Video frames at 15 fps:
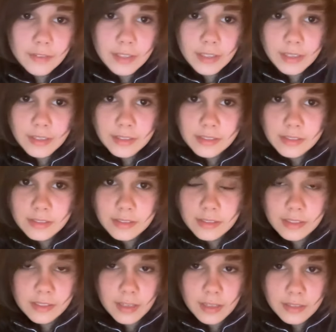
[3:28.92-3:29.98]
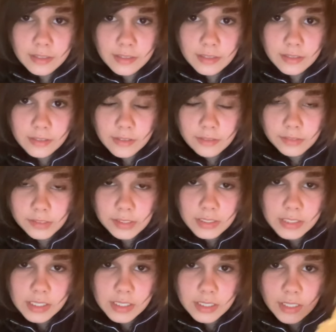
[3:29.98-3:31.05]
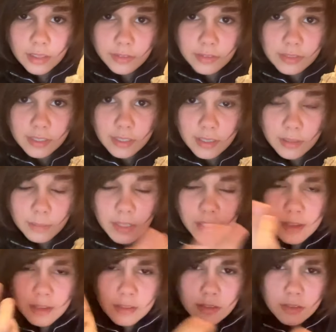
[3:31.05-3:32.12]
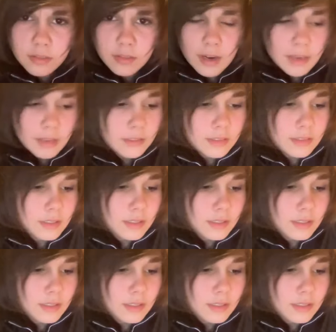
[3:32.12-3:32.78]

a nice, it has a lovely tear down the side, but that's alright.